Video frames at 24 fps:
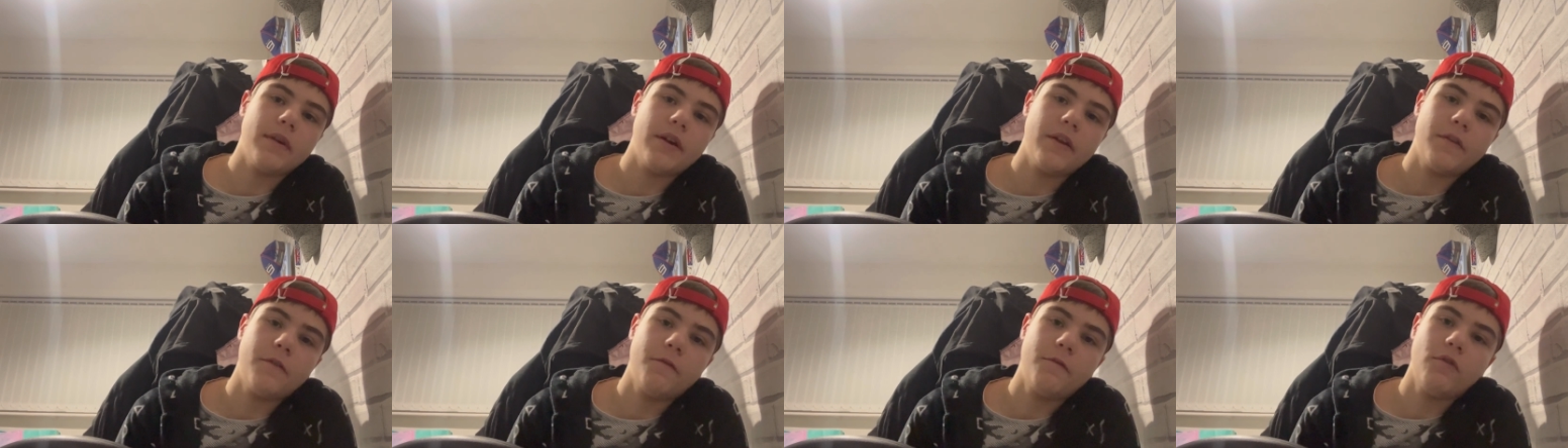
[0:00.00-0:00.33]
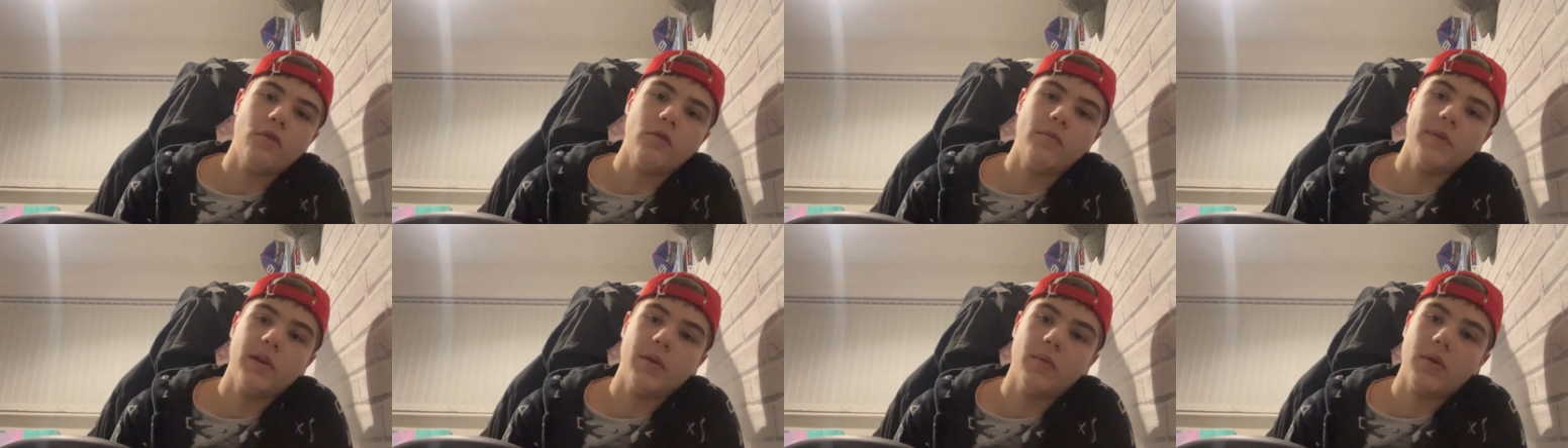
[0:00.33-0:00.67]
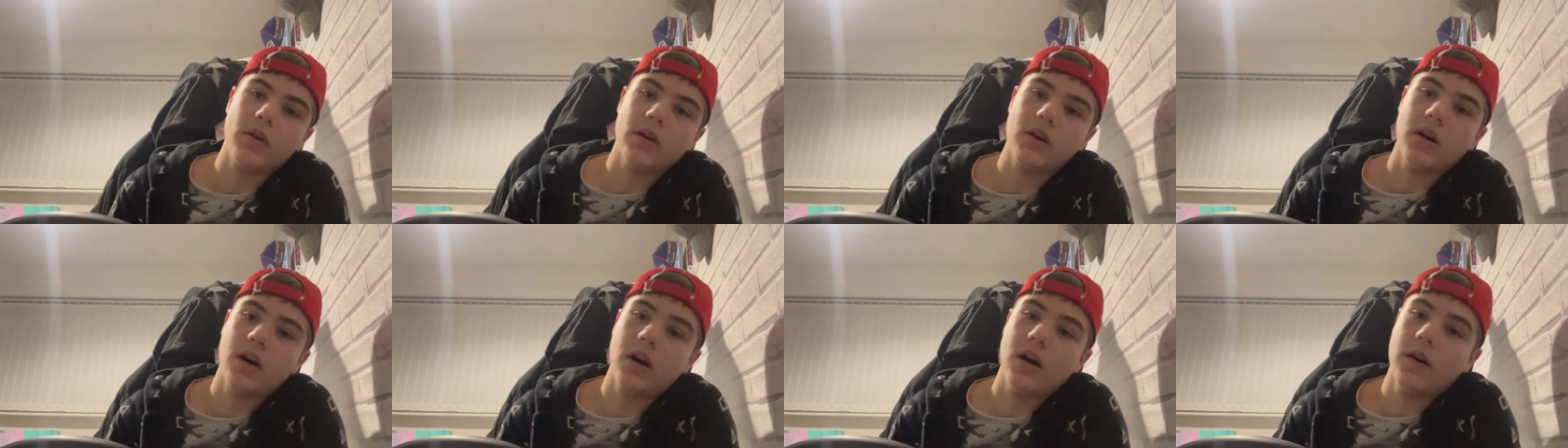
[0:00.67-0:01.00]
in a Formula
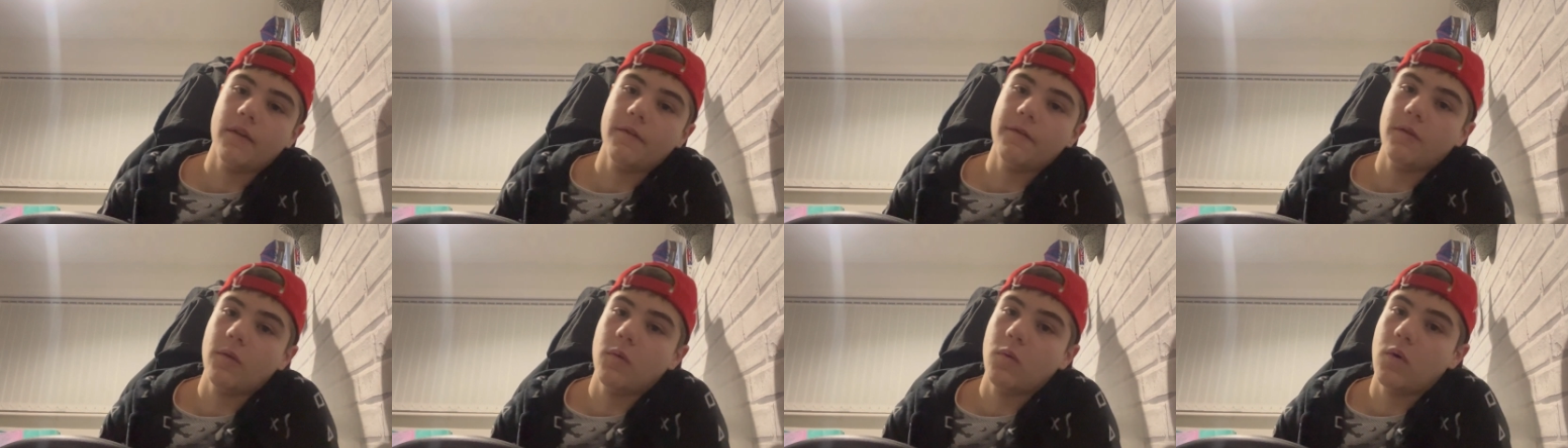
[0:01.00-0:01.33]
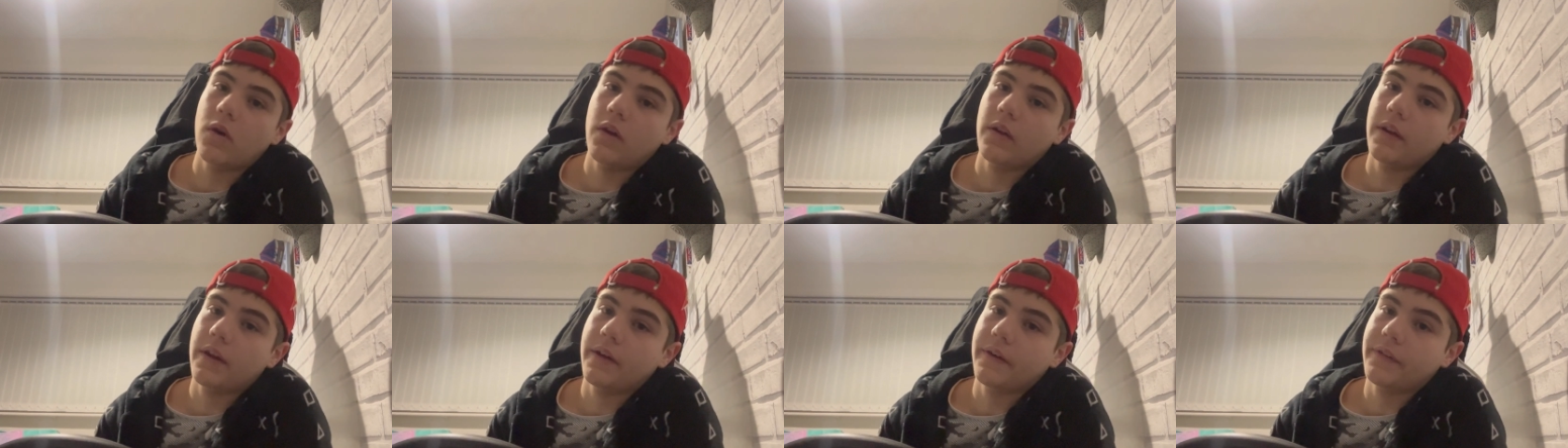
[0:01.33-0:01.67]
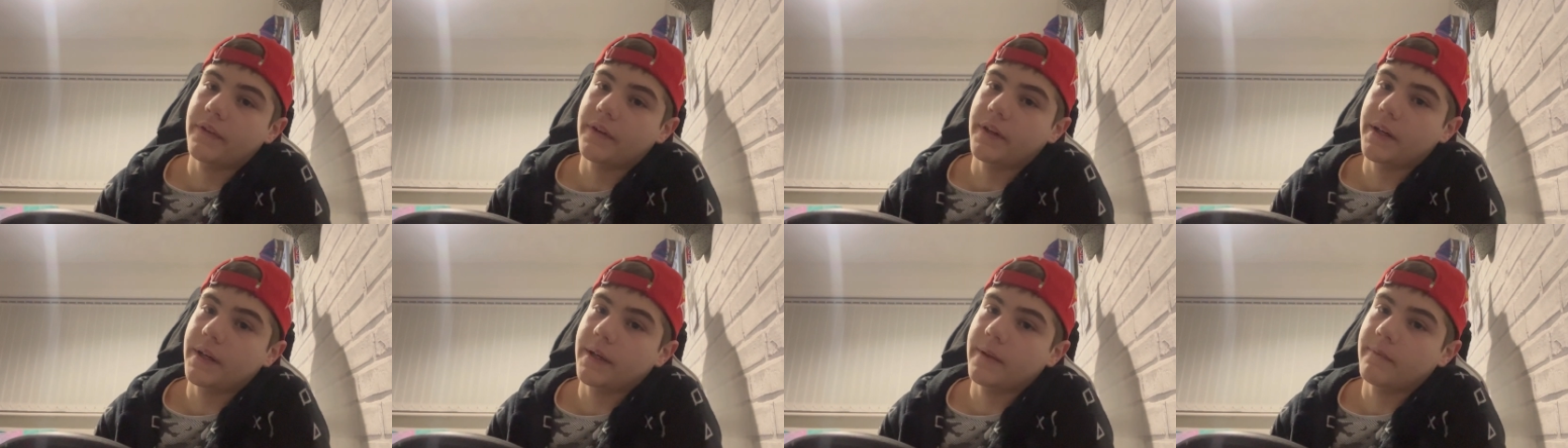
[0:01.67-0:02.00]
1 car for one last
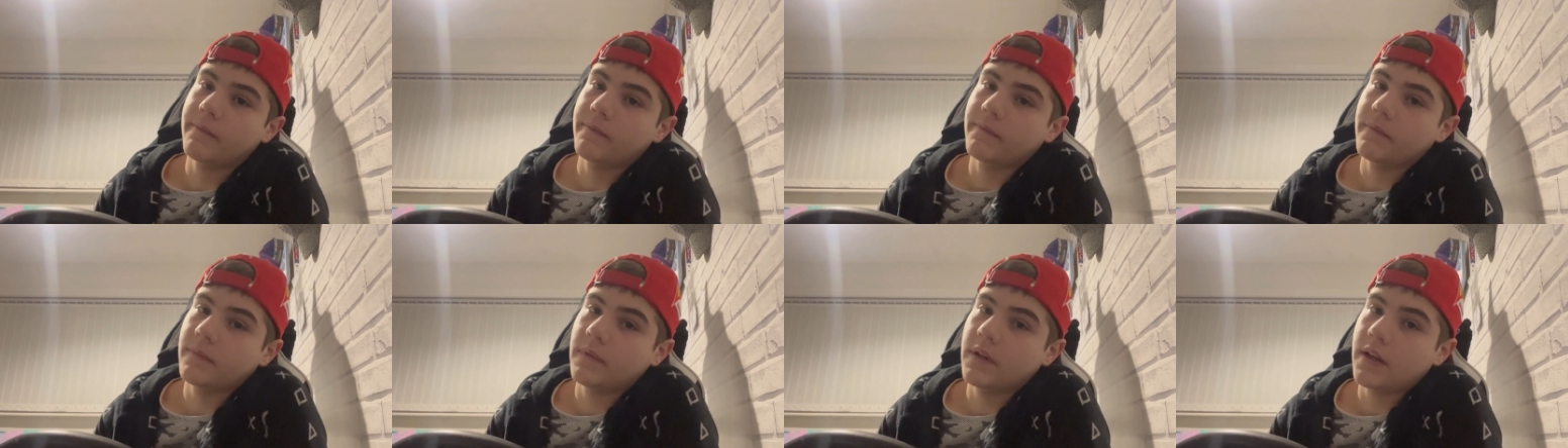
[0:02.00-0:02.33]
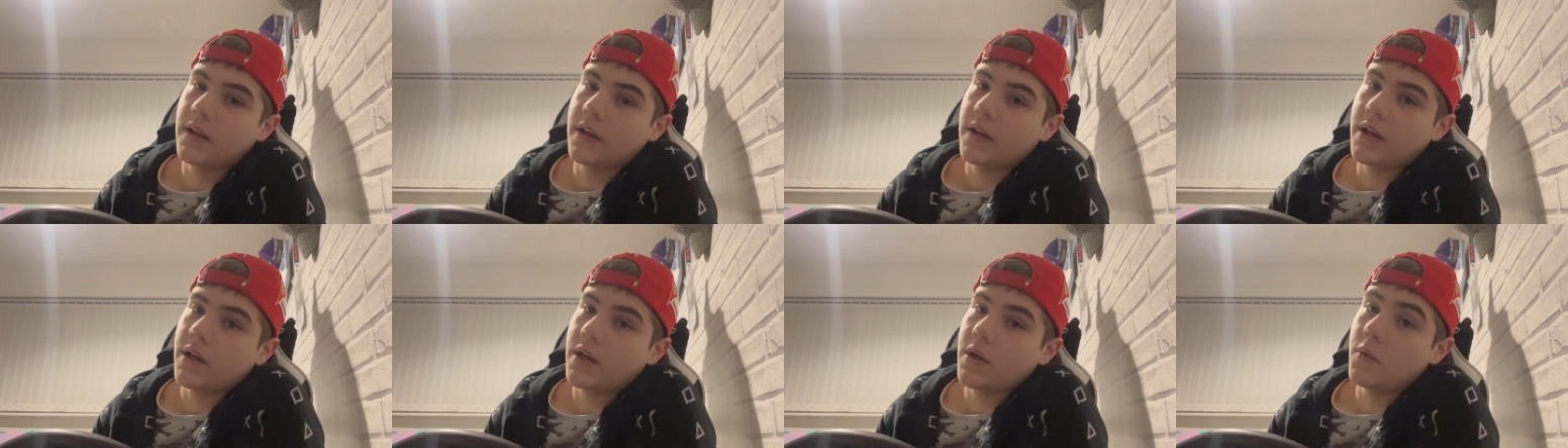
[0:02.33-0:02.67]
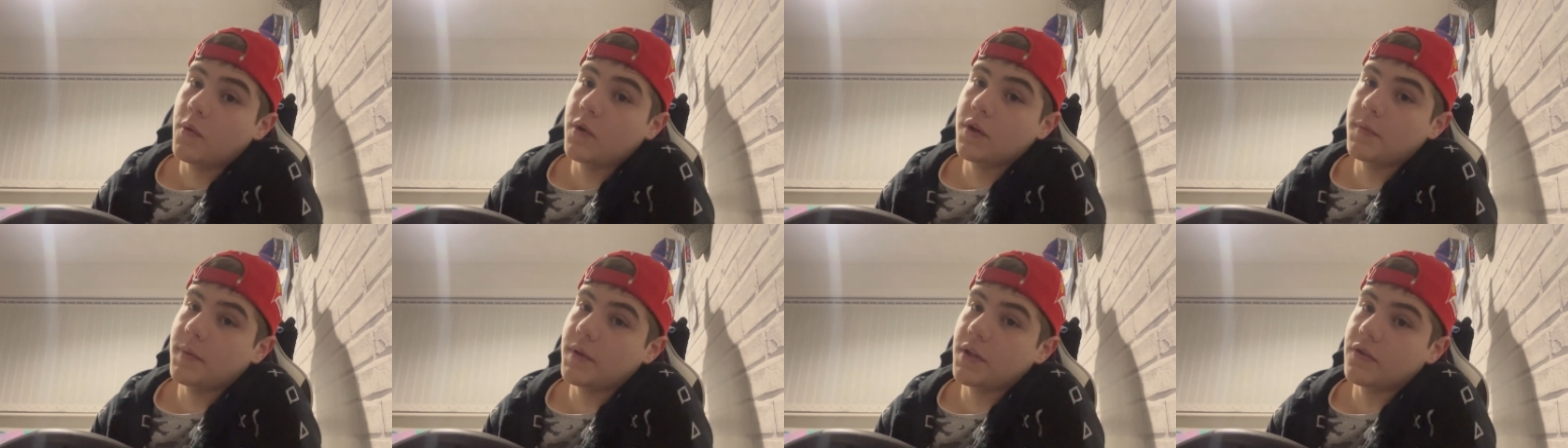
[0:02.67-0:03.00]
time
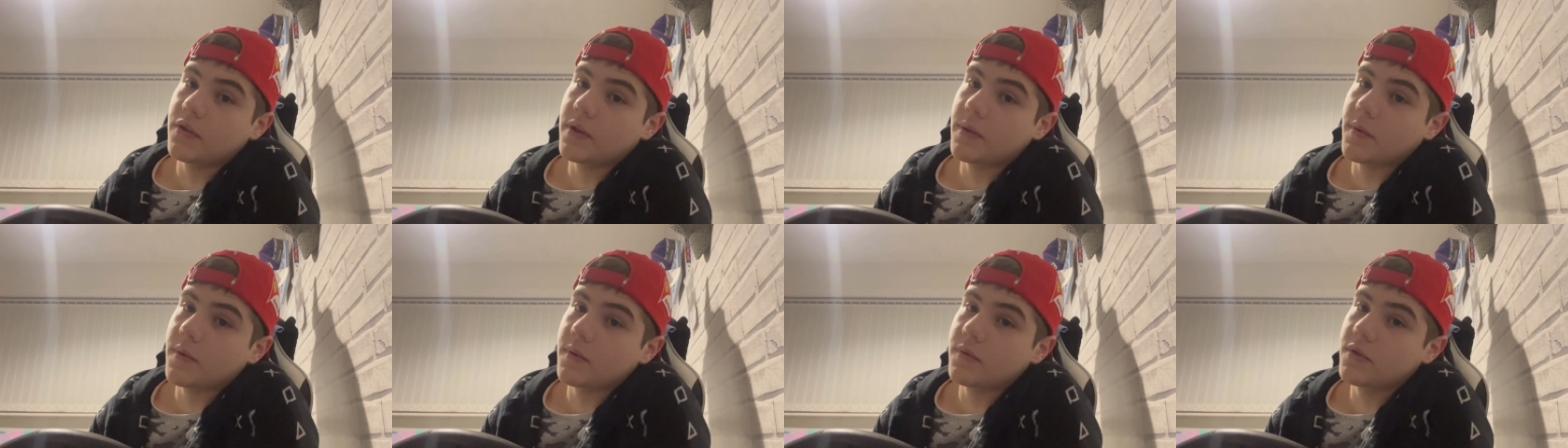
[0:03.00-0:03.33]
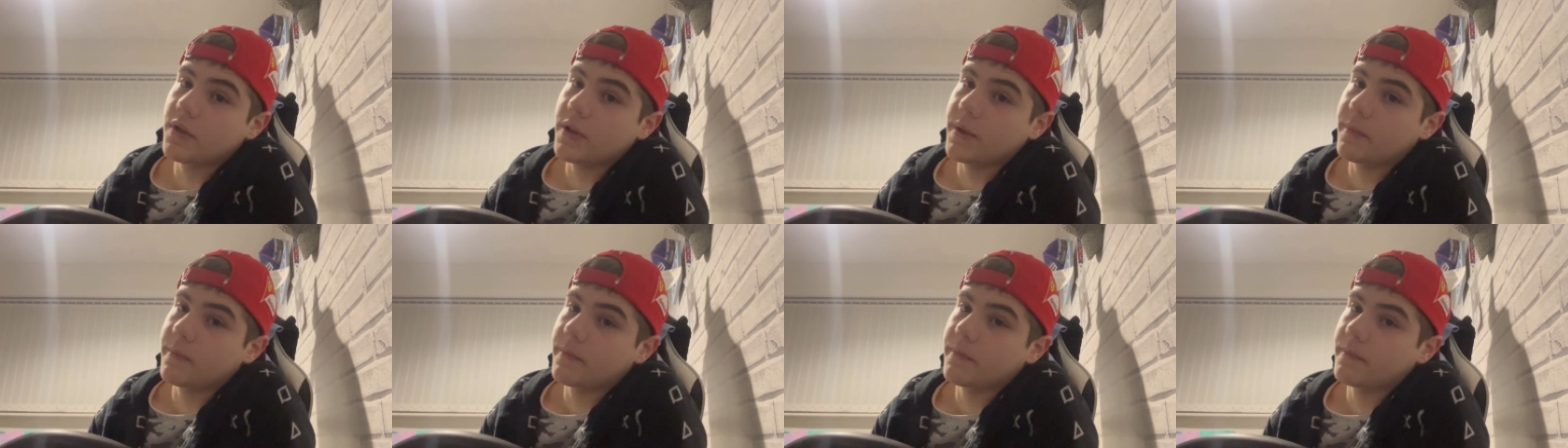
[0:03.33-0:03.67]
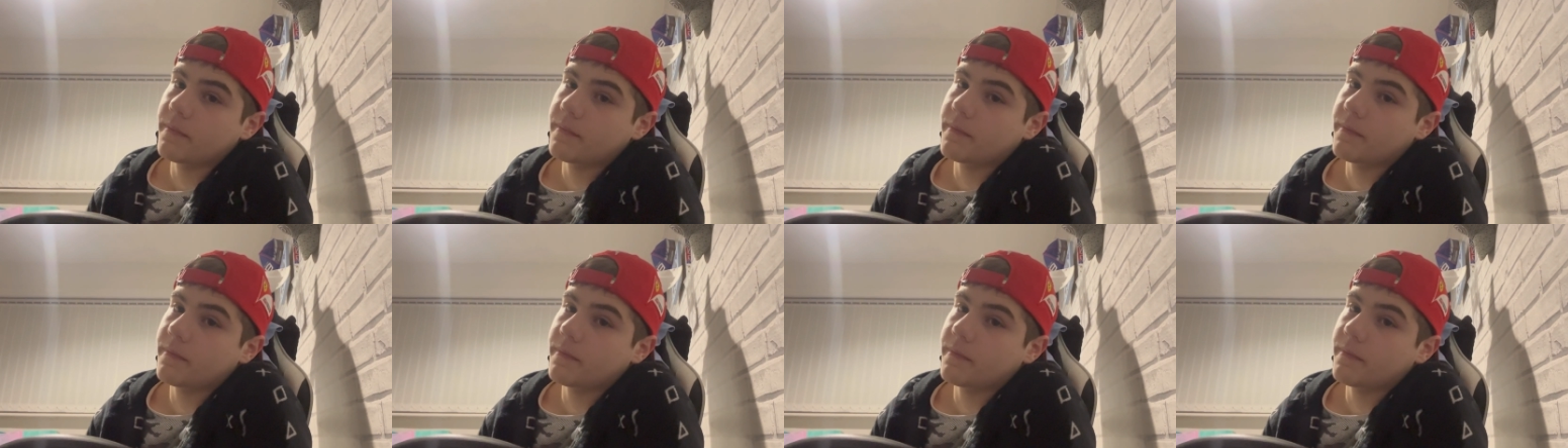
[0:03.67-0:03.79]
would be a dream come true.